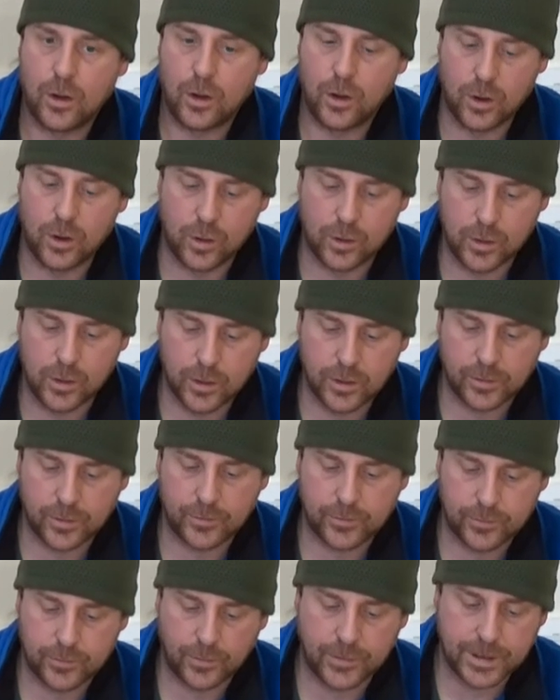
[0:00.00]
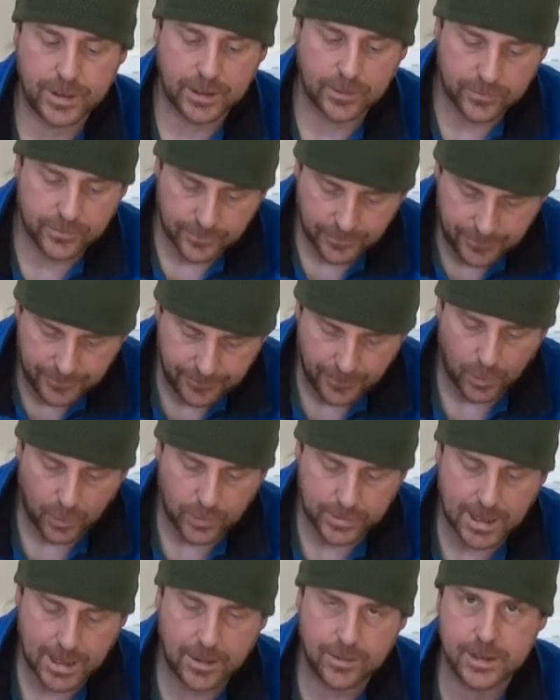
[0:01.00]
hung so that it doesn't
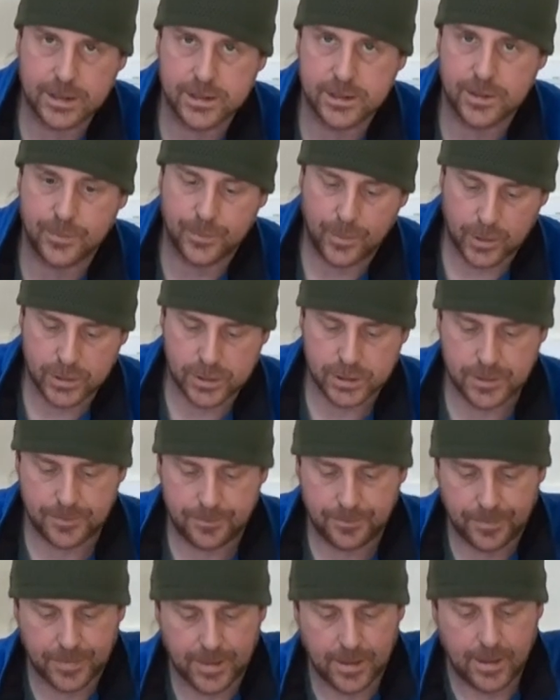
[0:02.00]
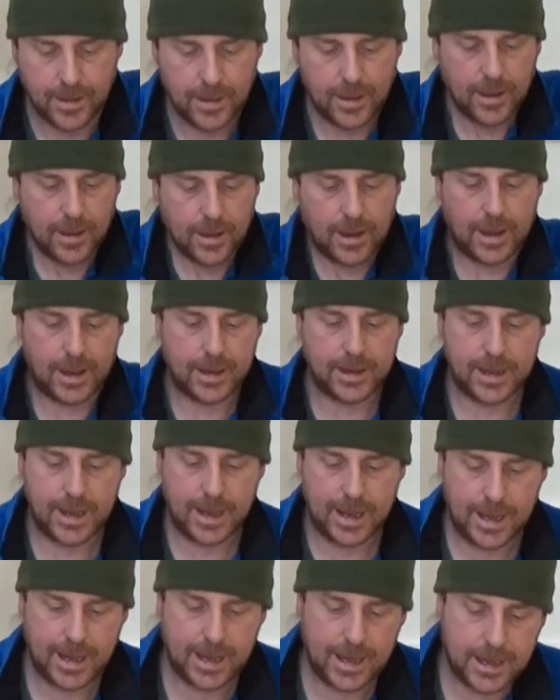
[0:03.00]
fall down into the bottom. And it
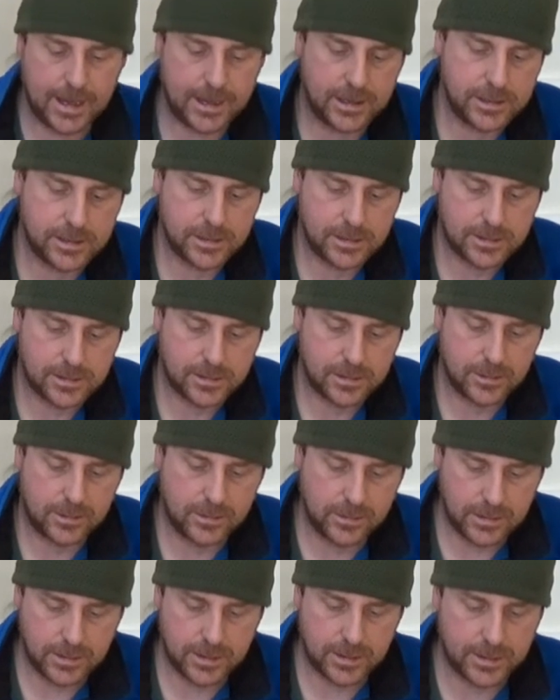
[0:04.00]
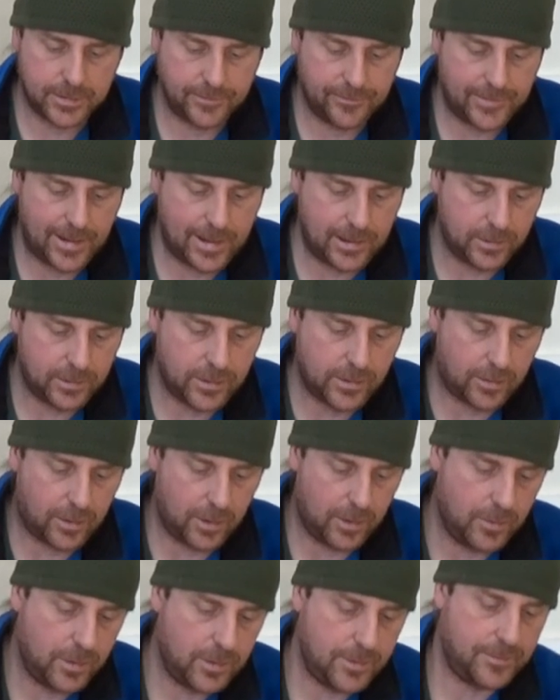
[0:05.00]
has, under the
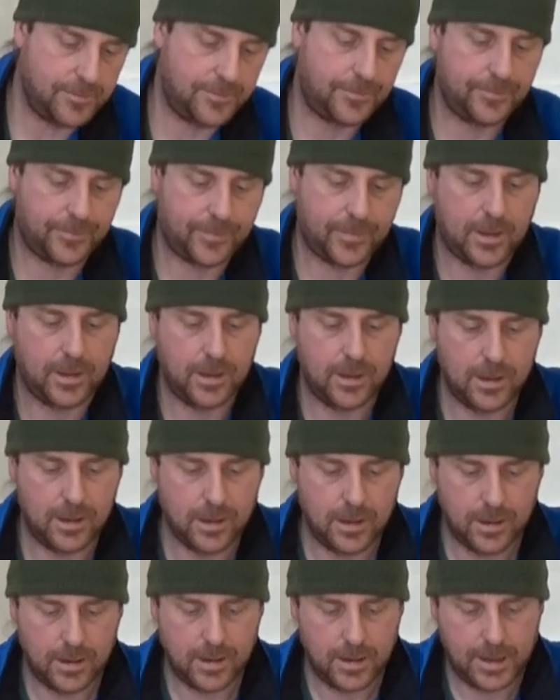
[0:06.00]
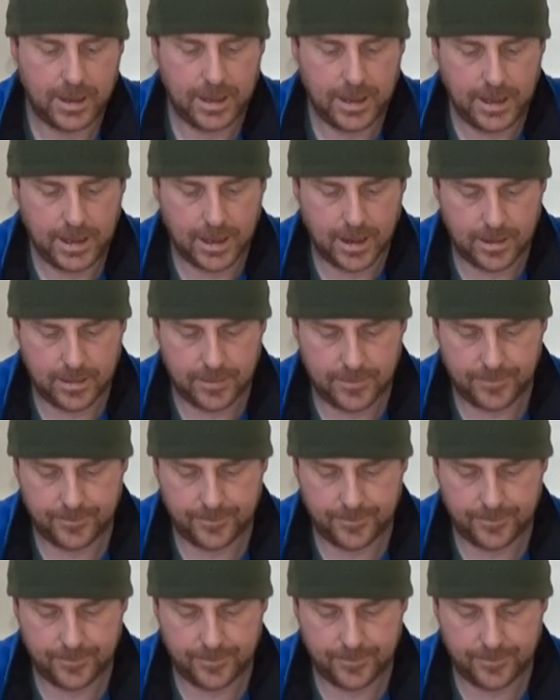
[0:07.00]
Velcro here,